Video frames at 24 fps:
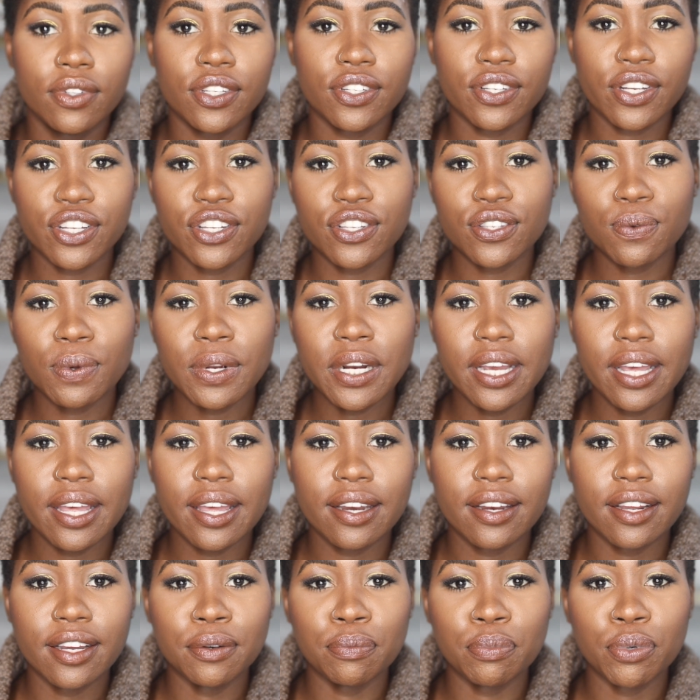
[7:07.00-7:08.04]
So I just went
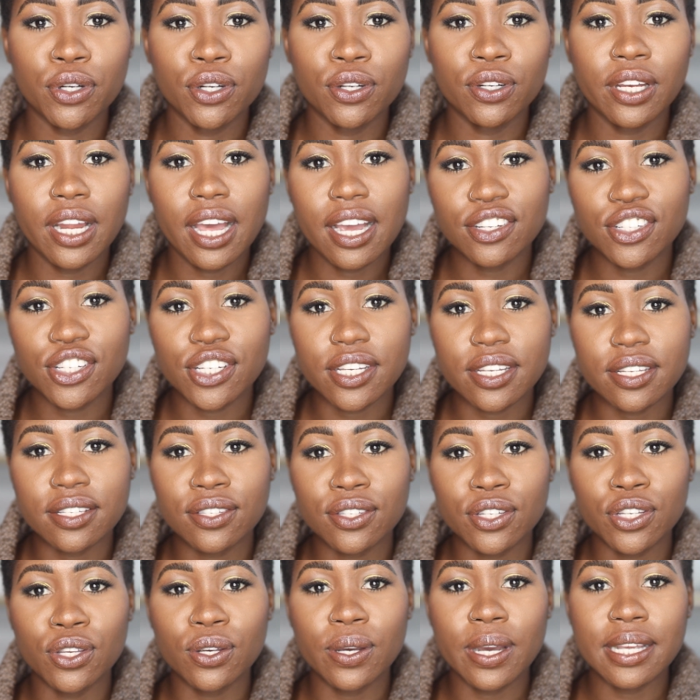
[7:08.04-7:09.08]
ahead and put on lashes
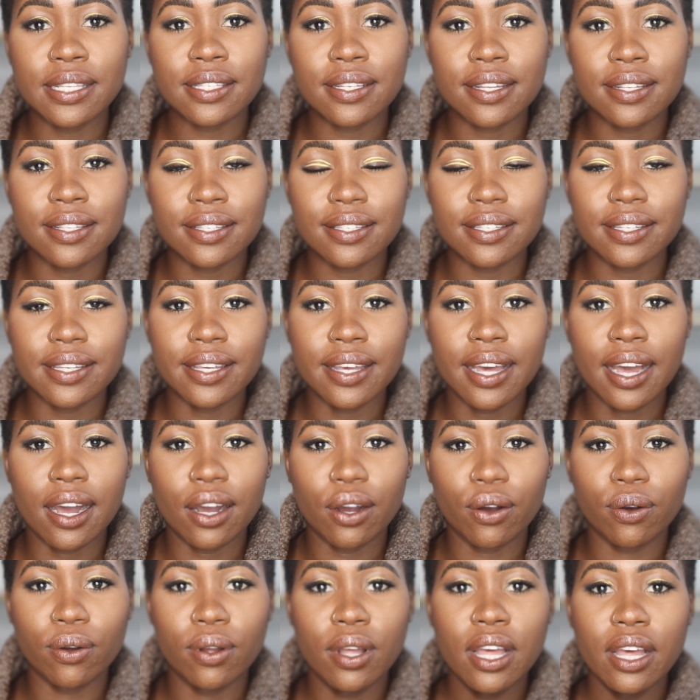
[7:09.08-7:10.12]
so you guys can see
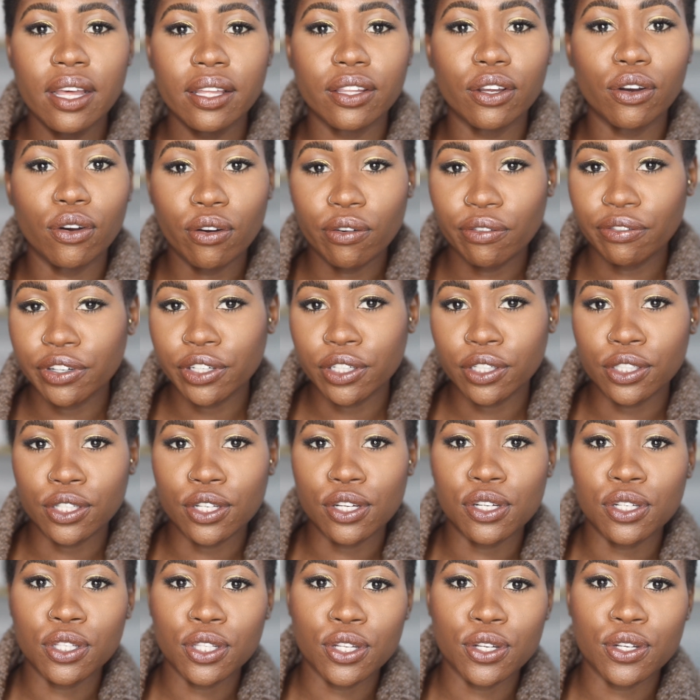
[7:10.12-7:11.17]
how the overall
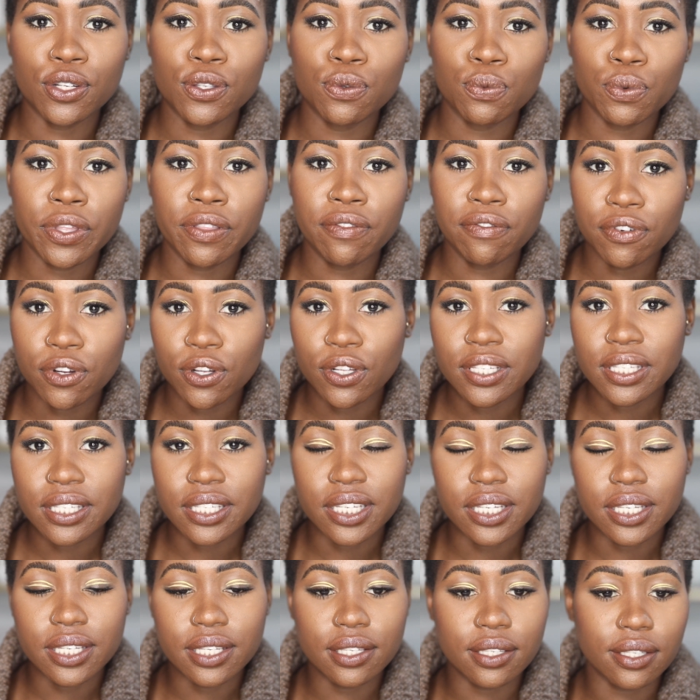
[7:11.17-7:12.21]
look looks with
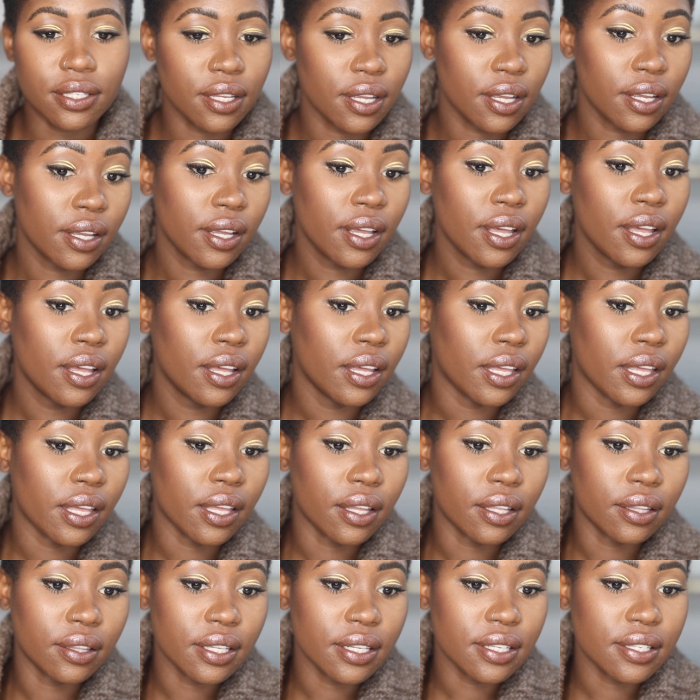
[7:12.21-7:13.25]
falsies.
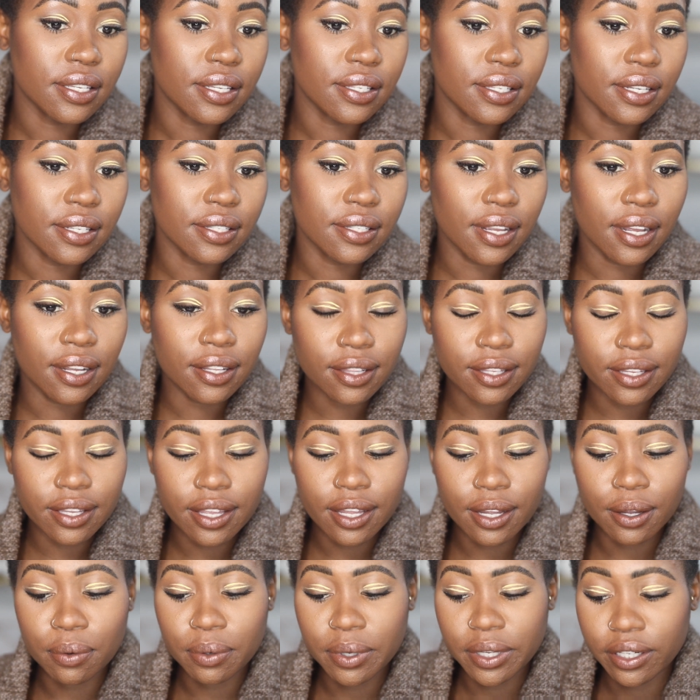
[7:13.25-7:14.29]
And this is exactly
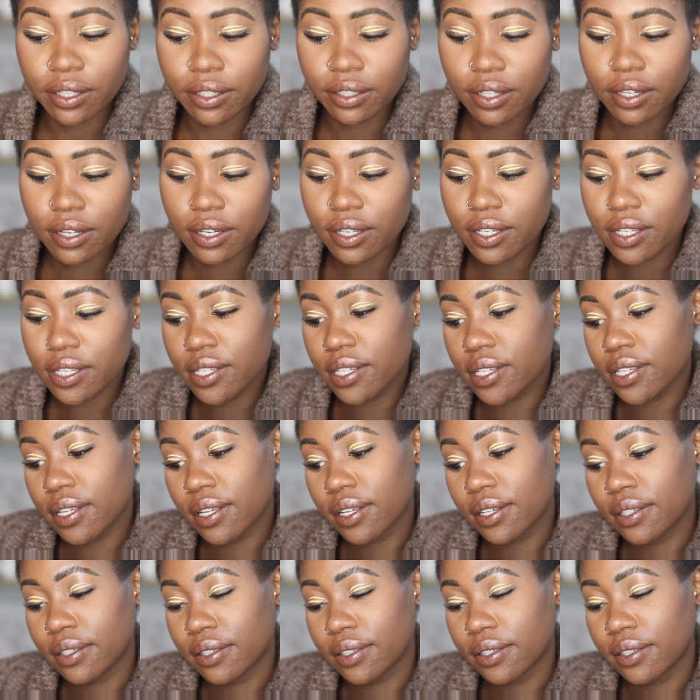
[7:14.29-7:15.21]
how it looks.